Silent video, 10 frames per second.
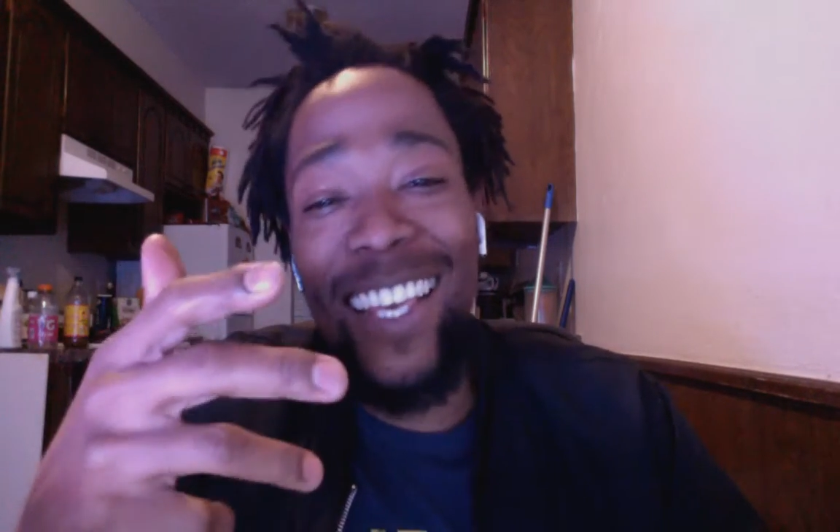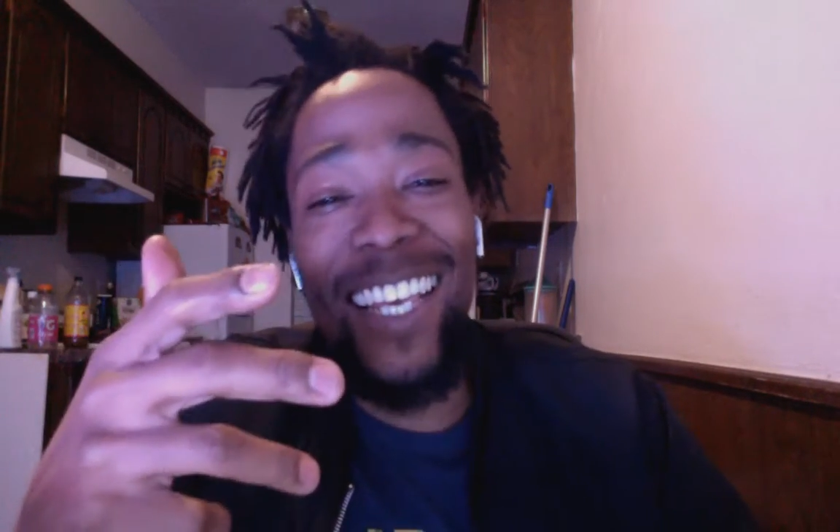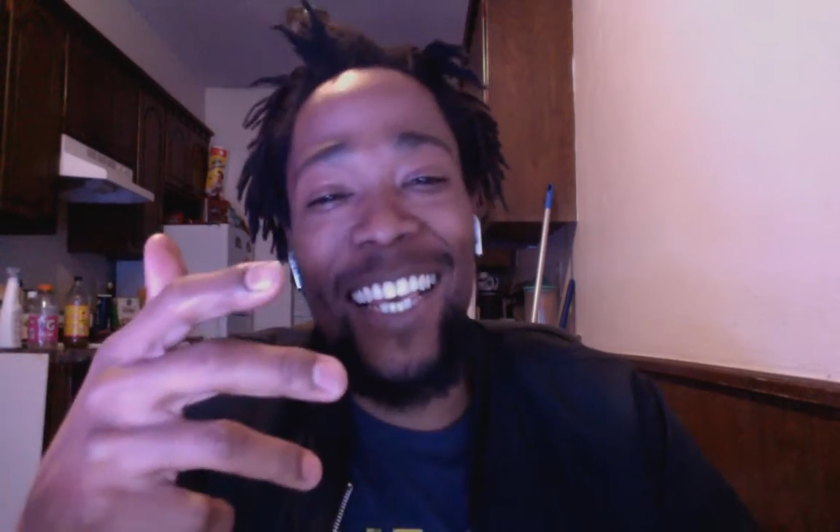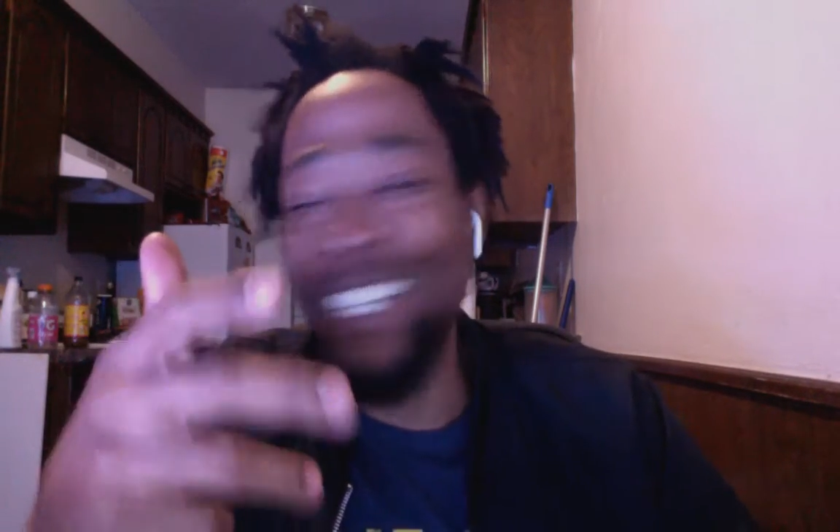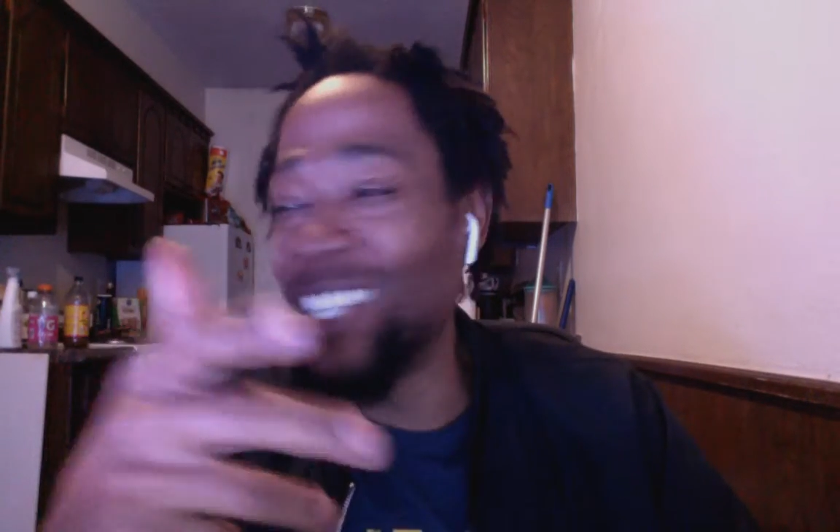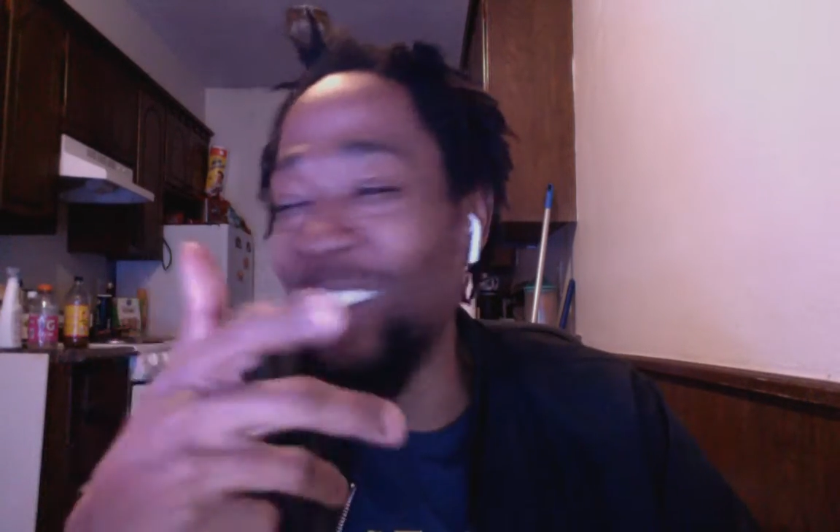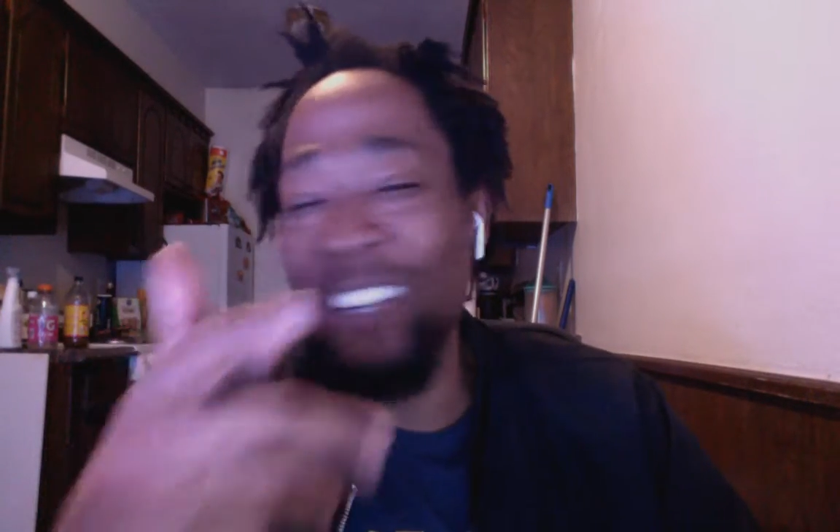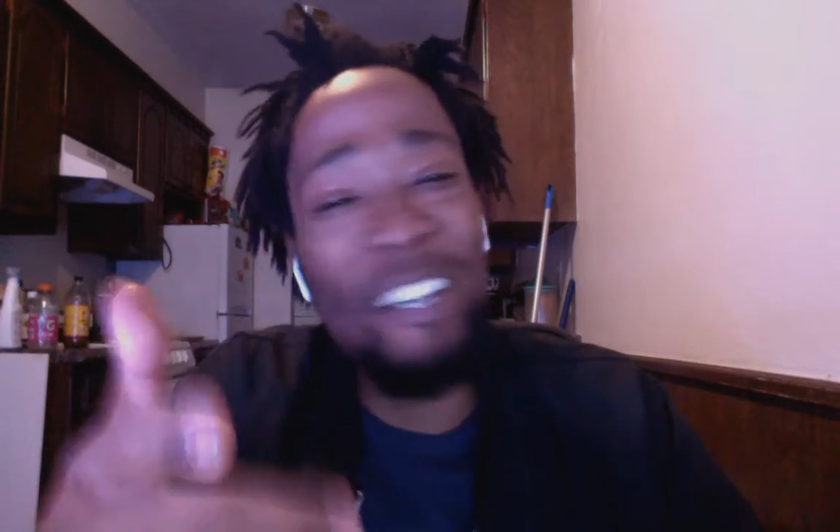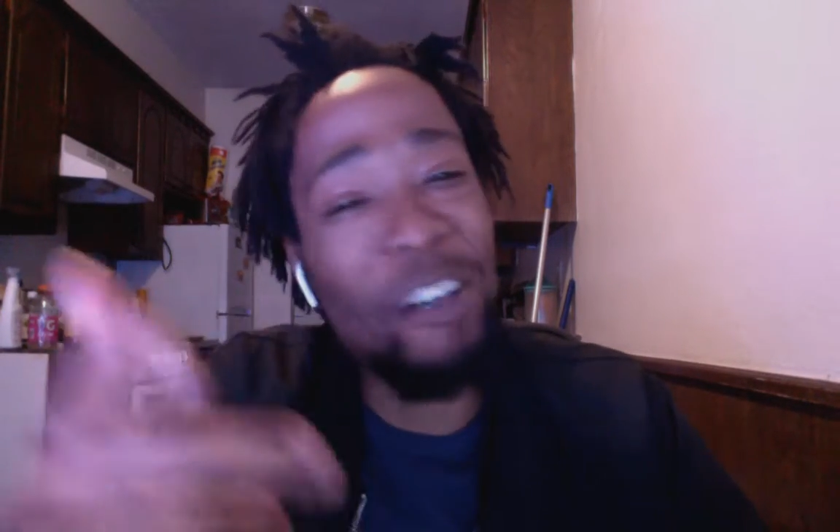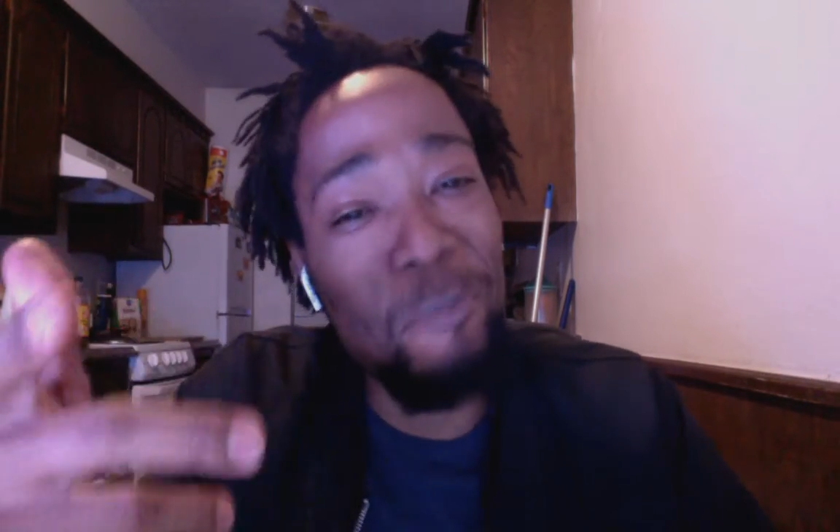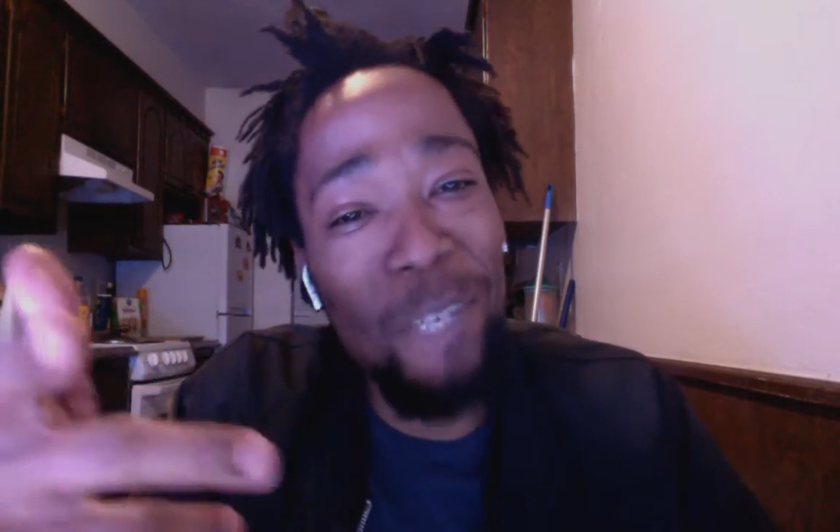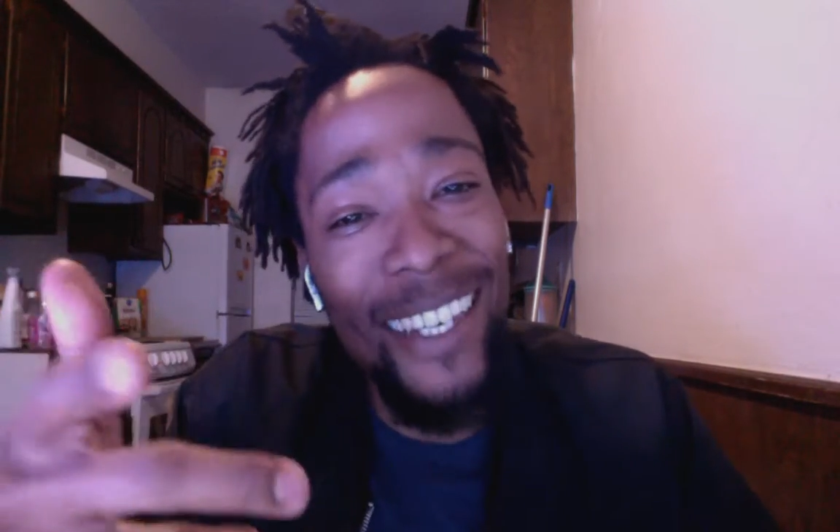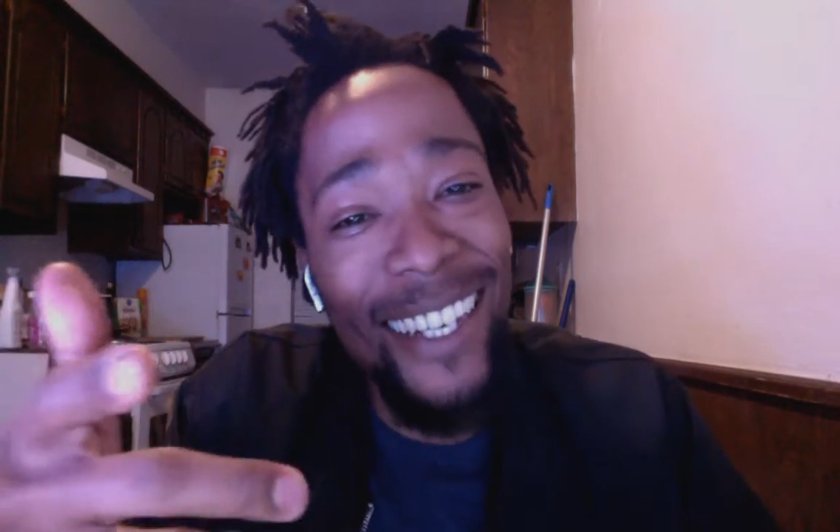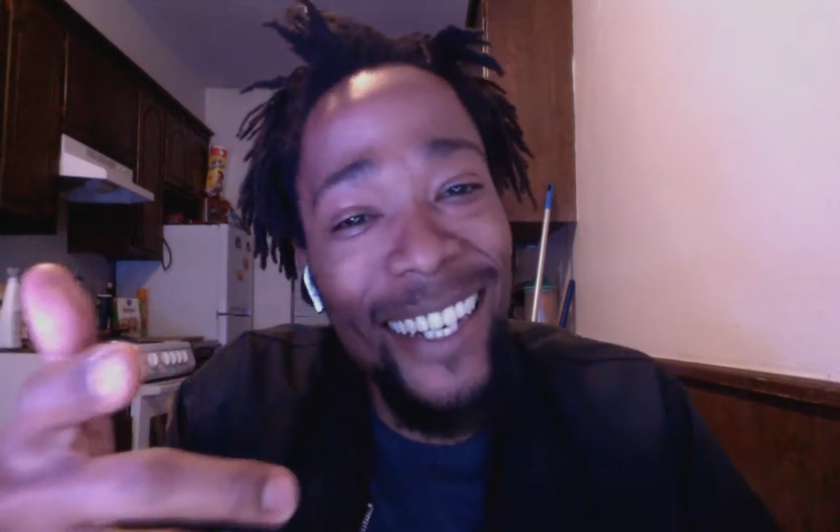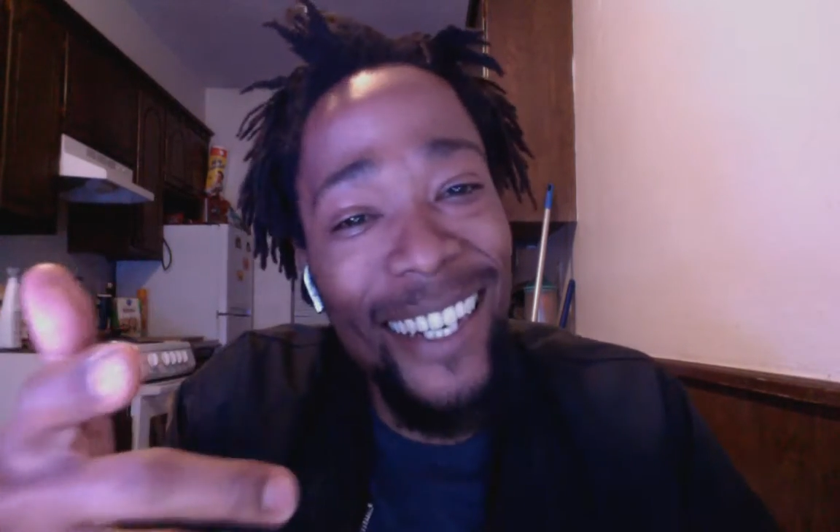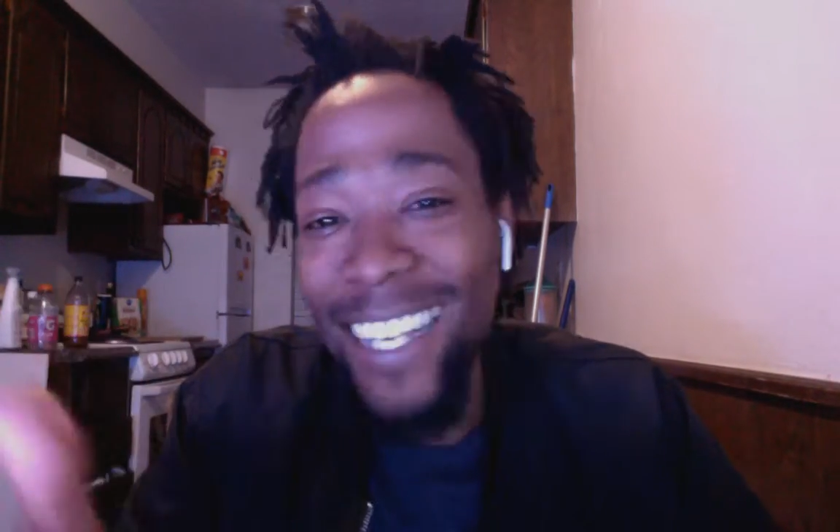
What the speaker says: Y'all can come in